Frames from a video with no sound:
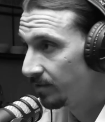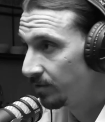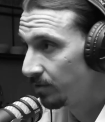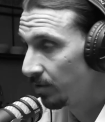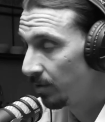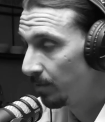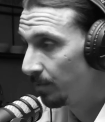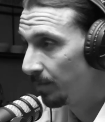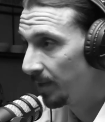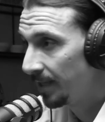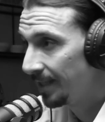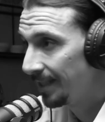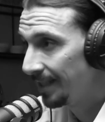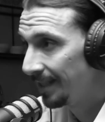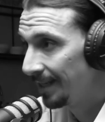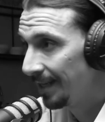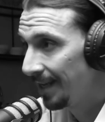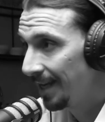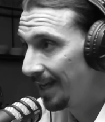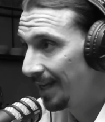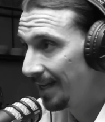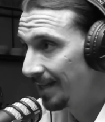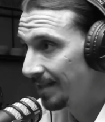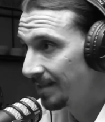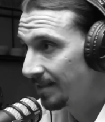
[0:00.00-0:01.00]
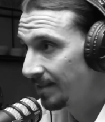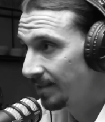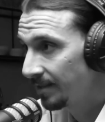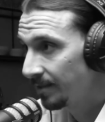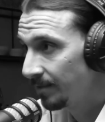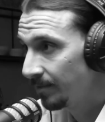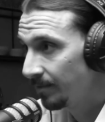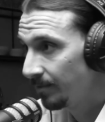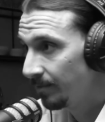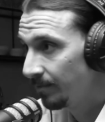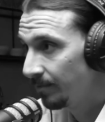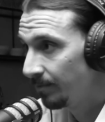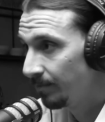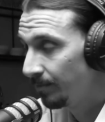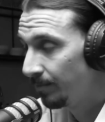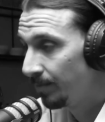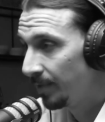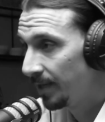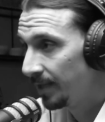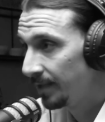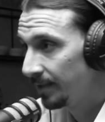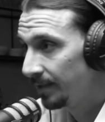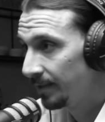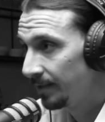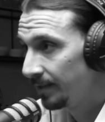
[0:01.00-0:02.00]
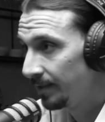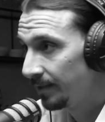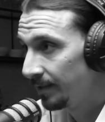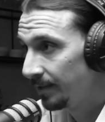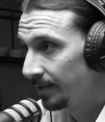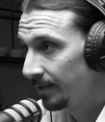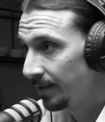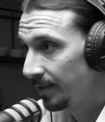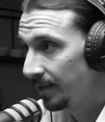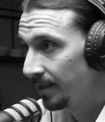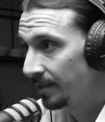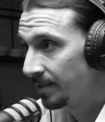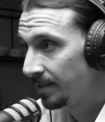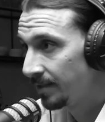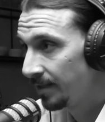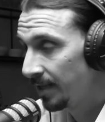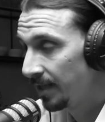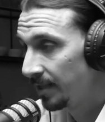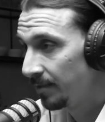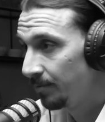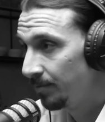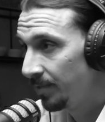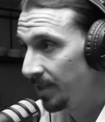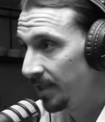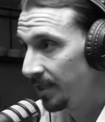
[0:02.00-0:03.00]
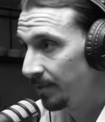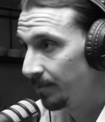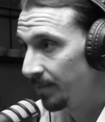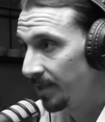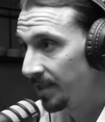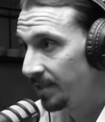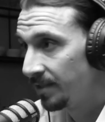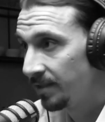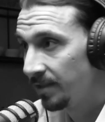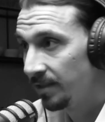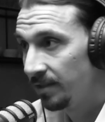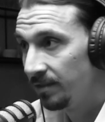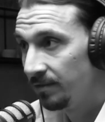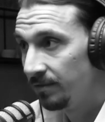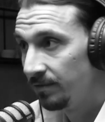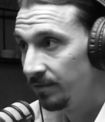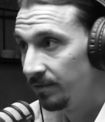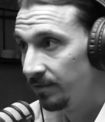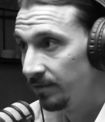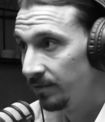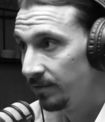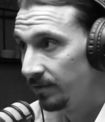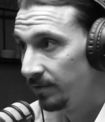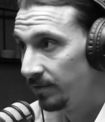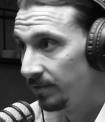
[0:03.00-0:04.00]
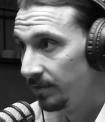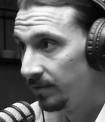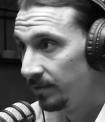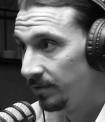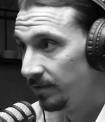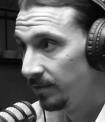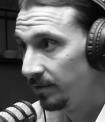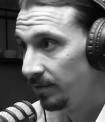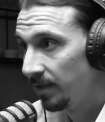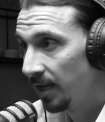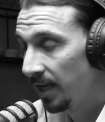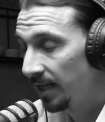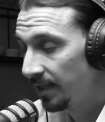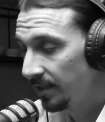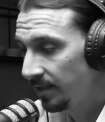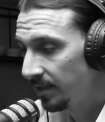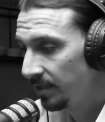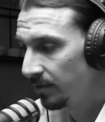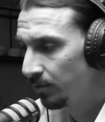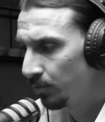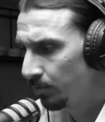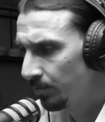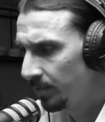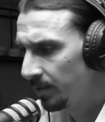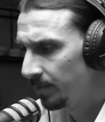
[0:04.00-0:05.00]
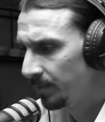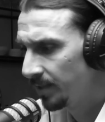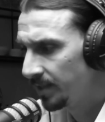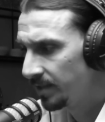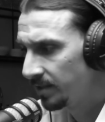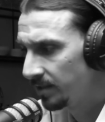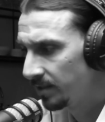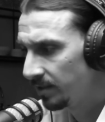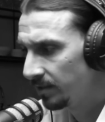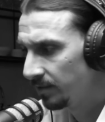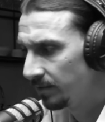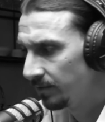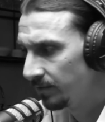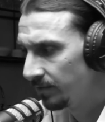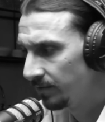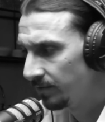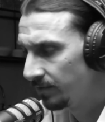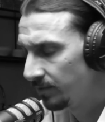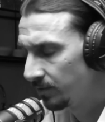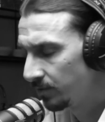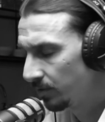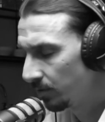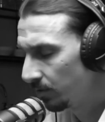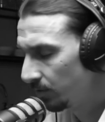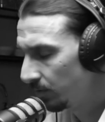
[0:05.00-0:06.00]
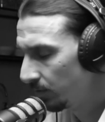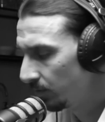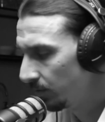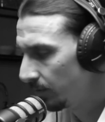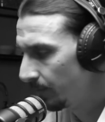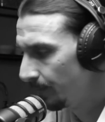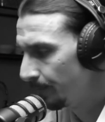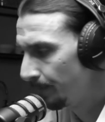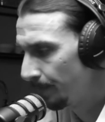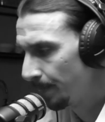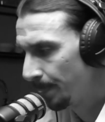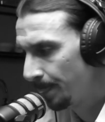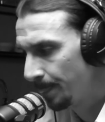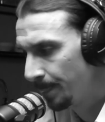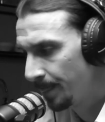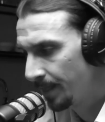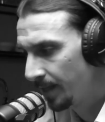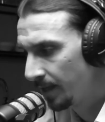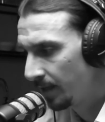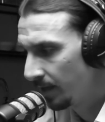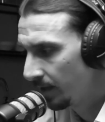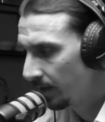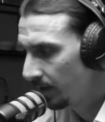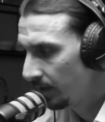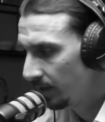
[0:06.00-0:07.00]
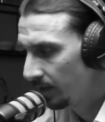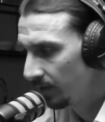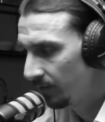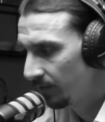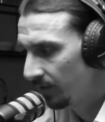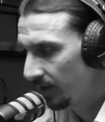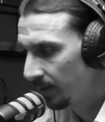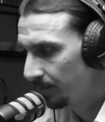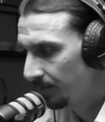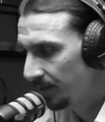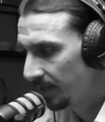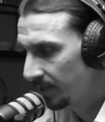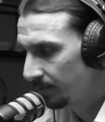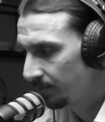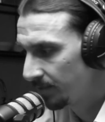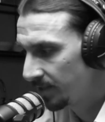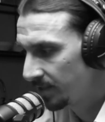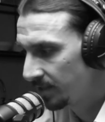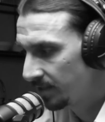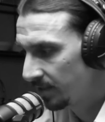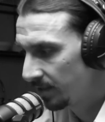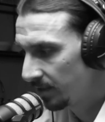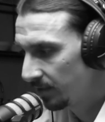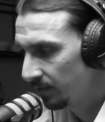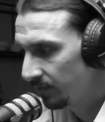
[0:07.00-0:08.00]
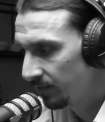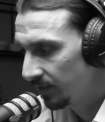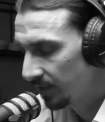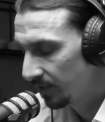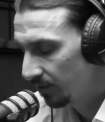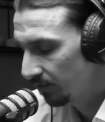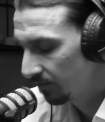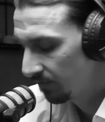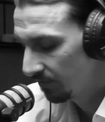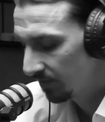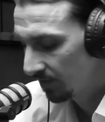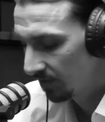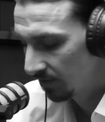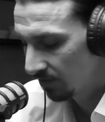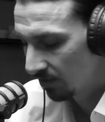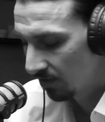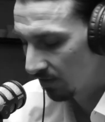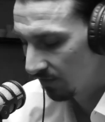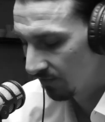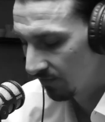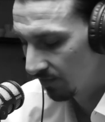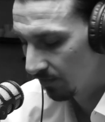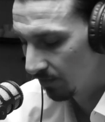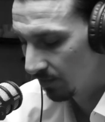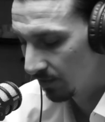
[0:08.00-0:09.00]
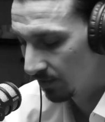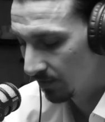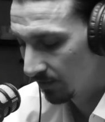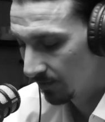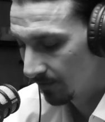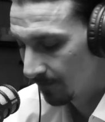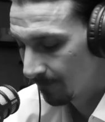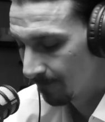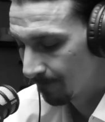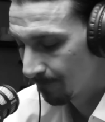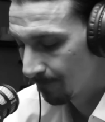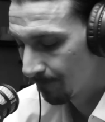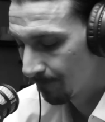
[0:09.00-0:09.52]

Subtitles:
somebody likes, but it's not being myself. I need to be myself. So if I'm not myself, I don't feel comfortable.